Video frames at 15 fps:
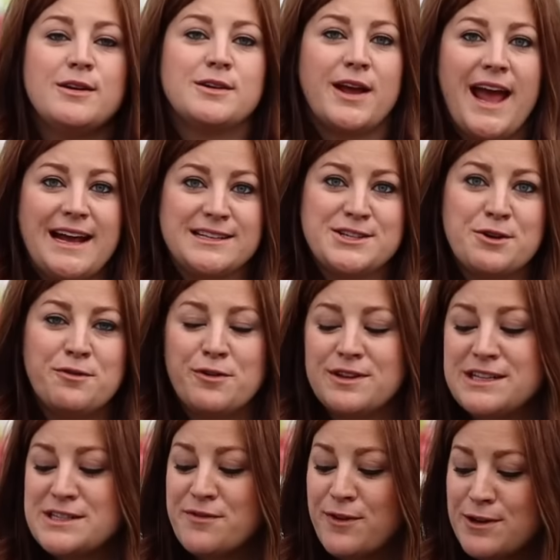Okay, so for
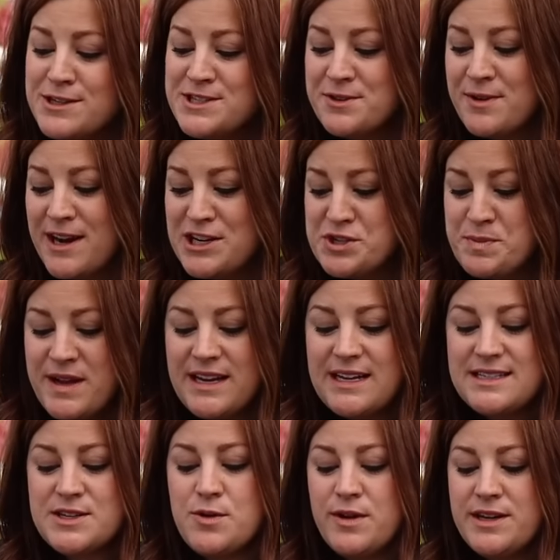this first arrangement,
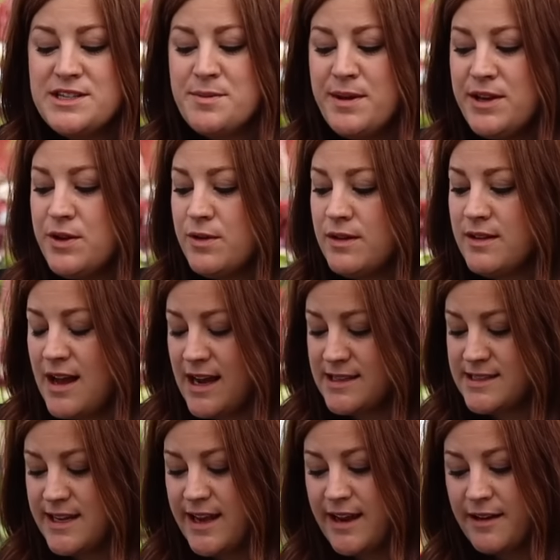it's going to be
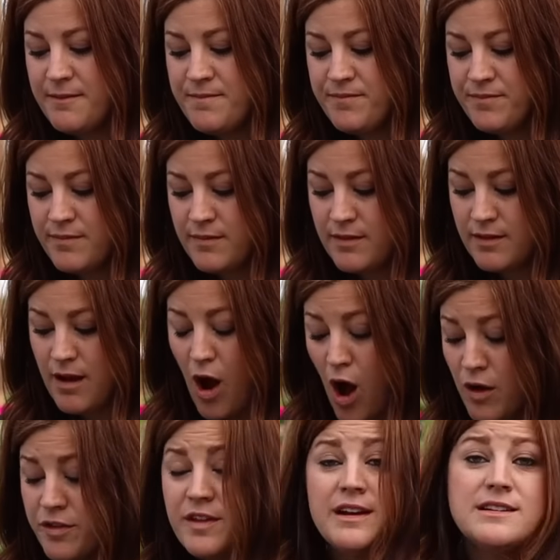utilizing
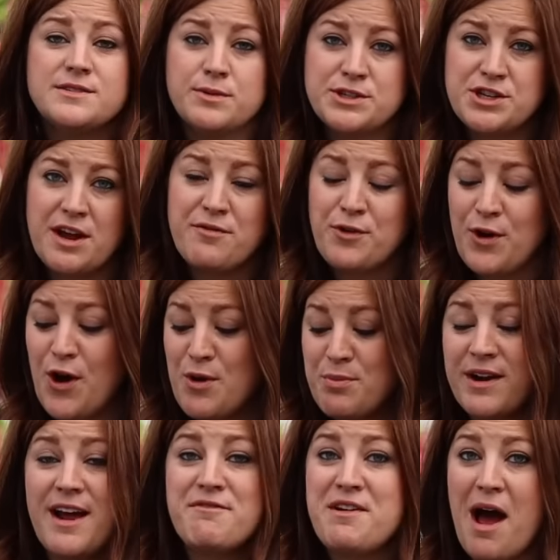all things which I've grown
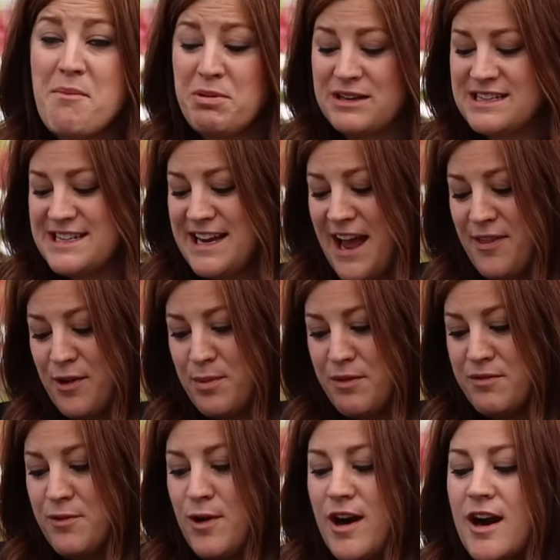but I've not put together
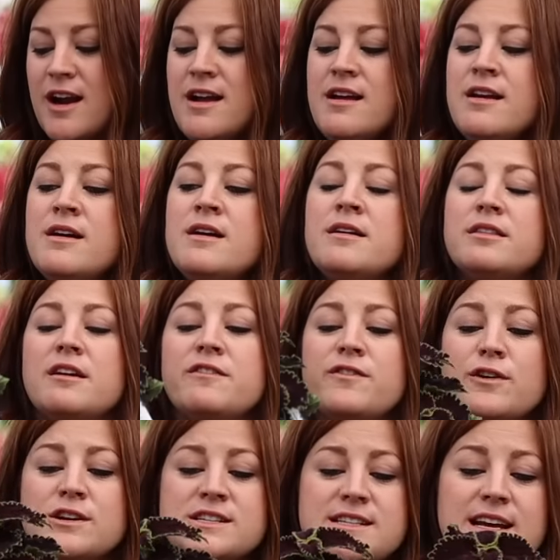before. The
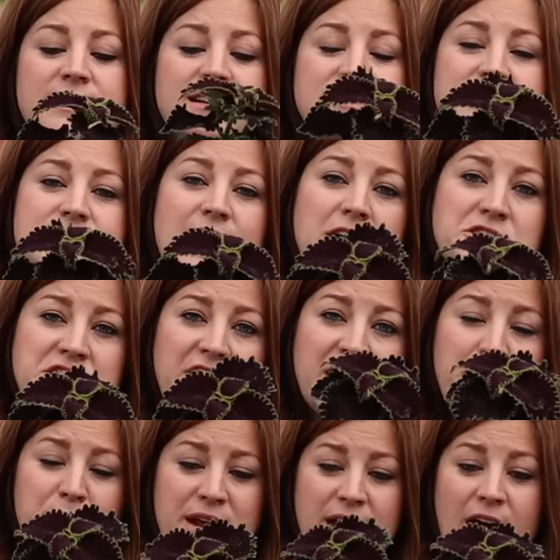first thing, this is actually going
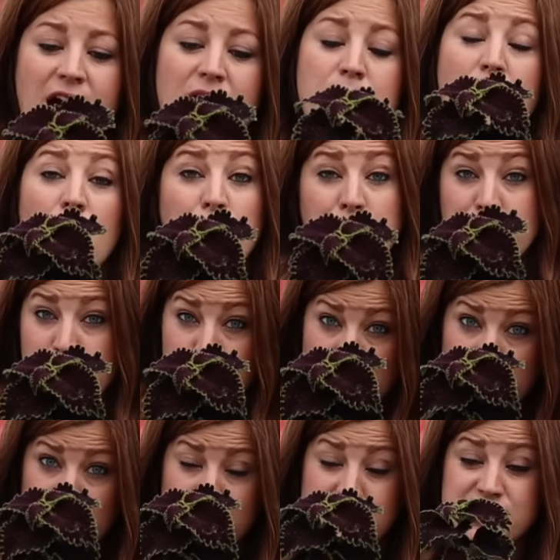to become our
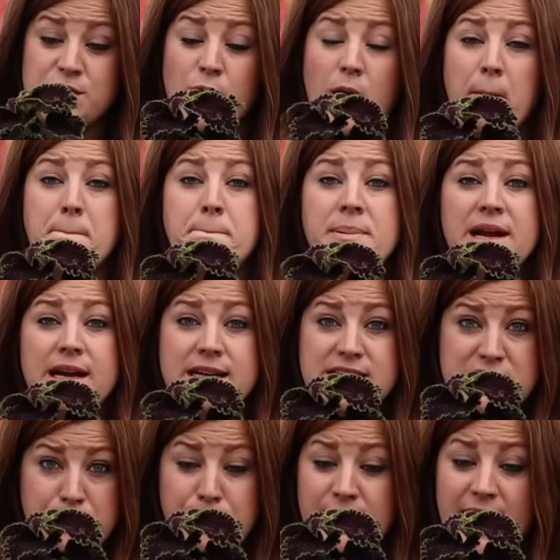thriller, so our
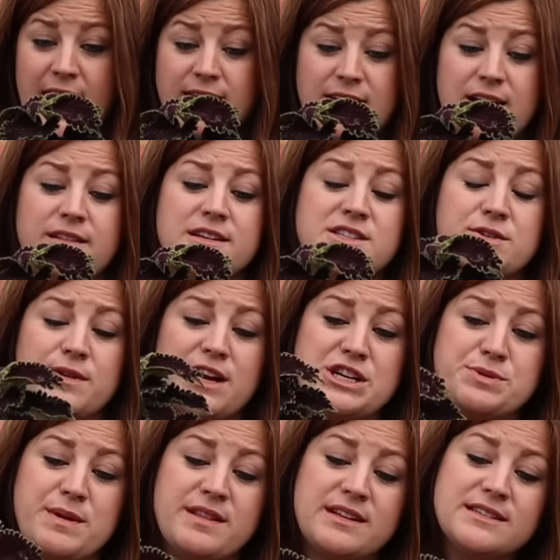biggest plant in this
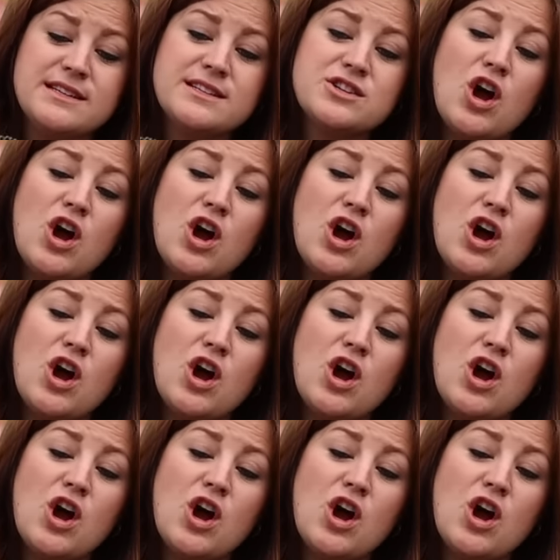arrangement. This is